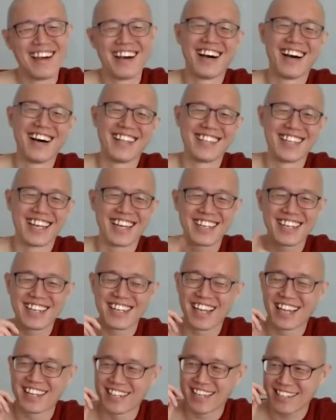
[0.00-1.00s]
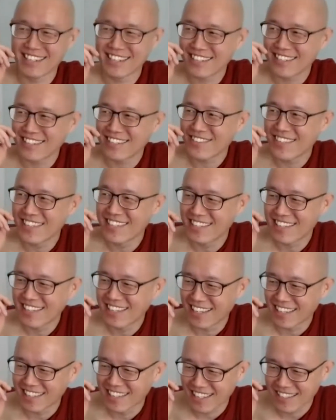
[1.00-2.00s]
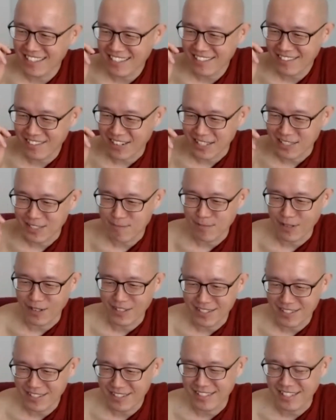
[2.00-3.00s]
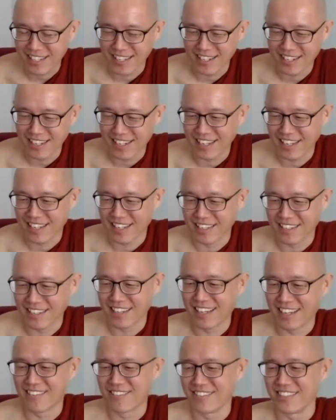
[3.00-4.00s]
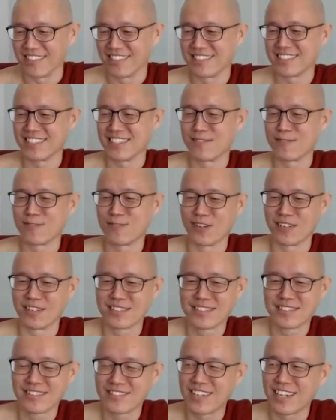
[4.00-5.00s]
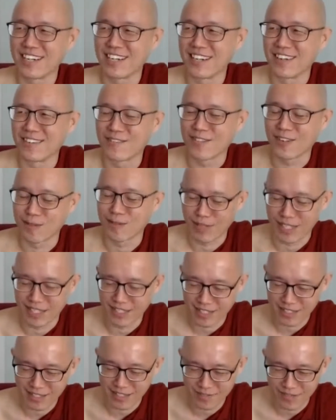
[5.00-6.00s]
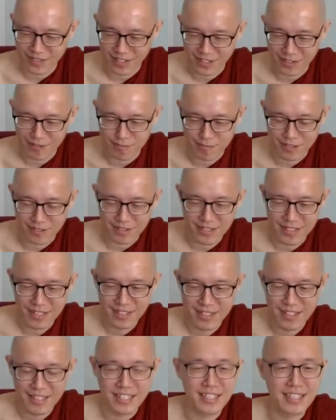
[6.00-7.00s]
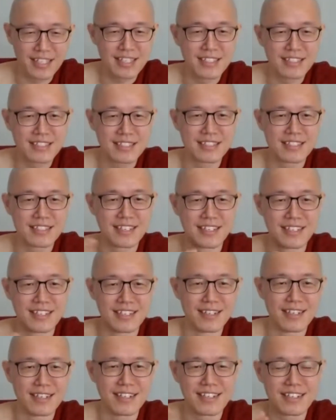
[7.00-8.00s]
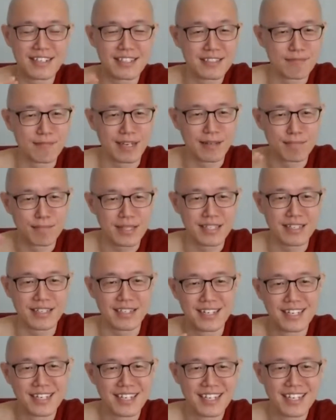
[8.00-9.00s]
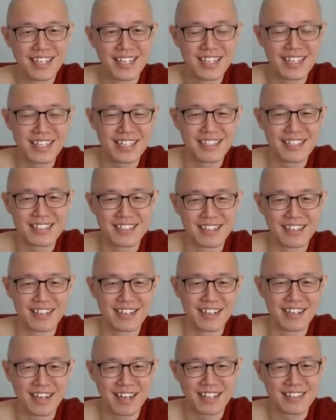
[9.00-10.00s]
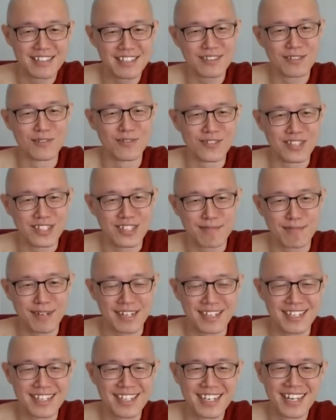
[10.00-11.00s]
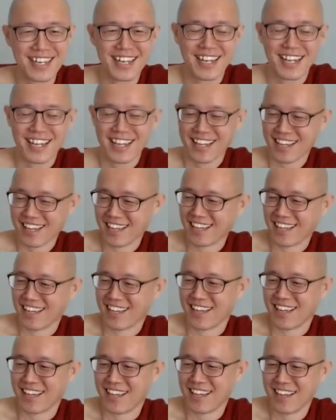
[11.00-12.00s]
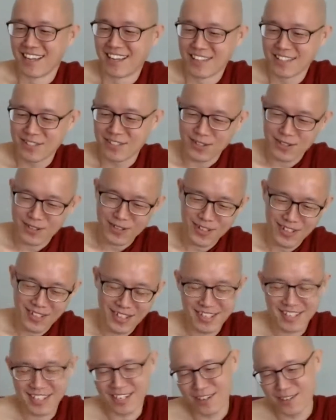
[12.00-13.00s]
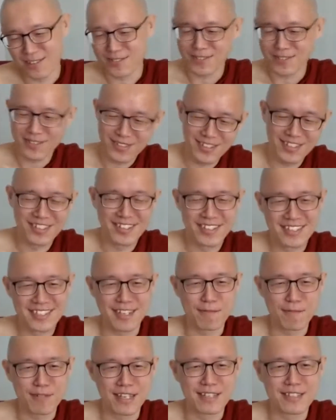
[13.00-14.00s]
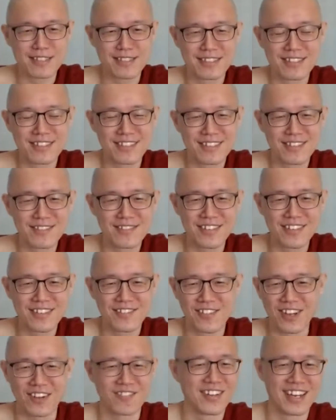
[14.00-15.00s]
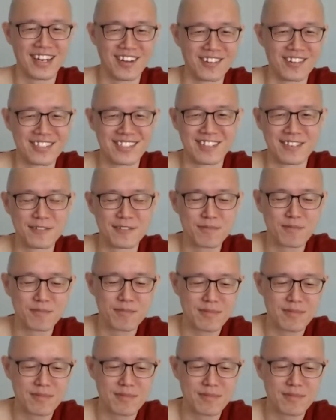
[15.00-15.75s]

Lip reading: Then another response that I received was from another venerable. He's my peer. He is the other novice monk. So I also sometimes papa also.